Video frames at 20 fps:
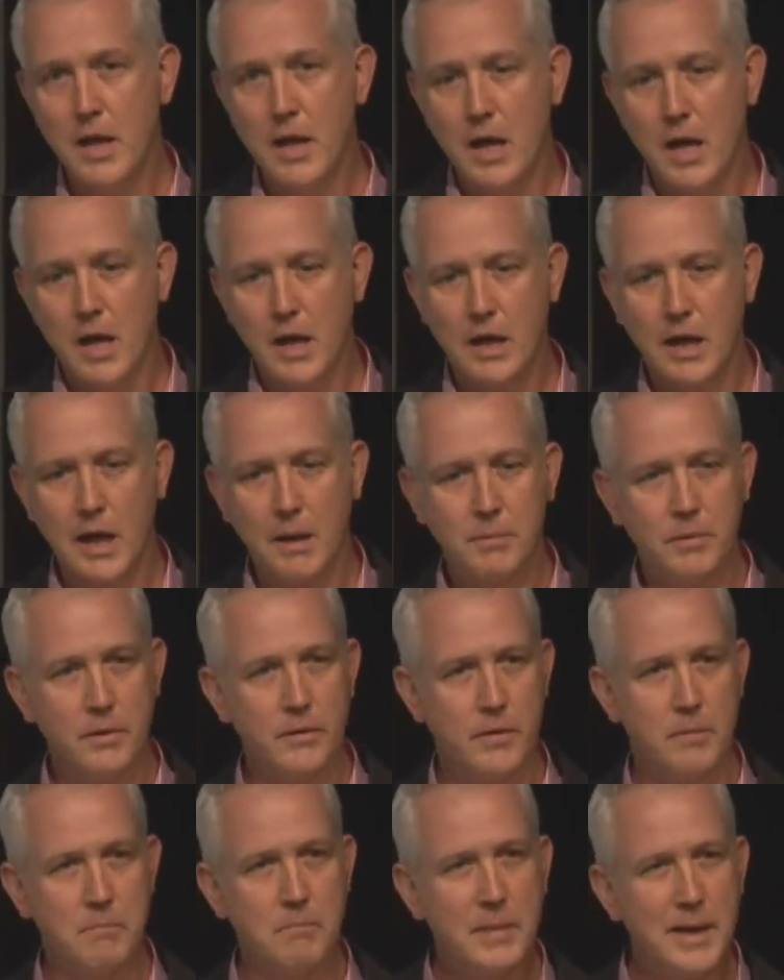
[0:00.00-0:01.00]
a couple of
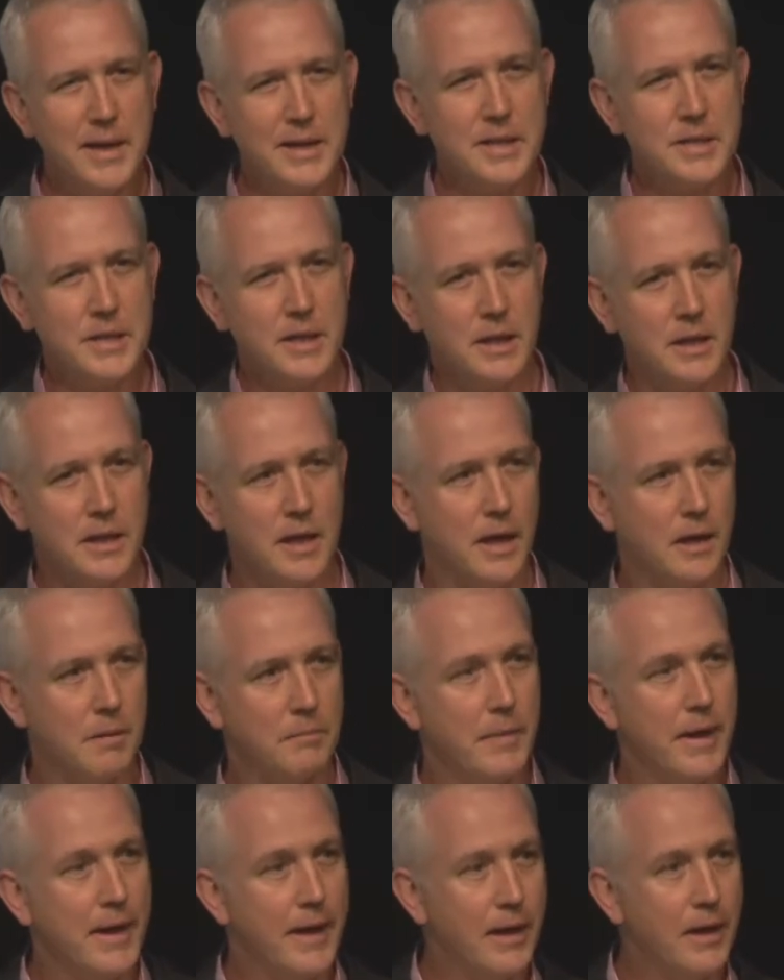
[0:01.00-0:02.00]
amazing young
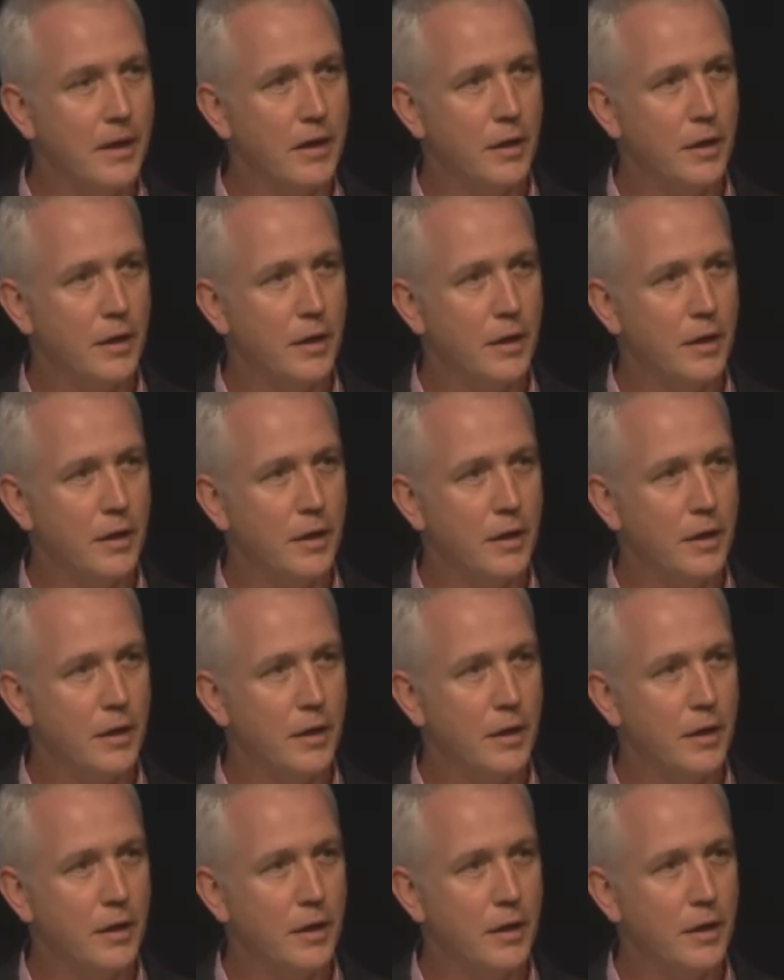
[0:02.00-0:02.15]
men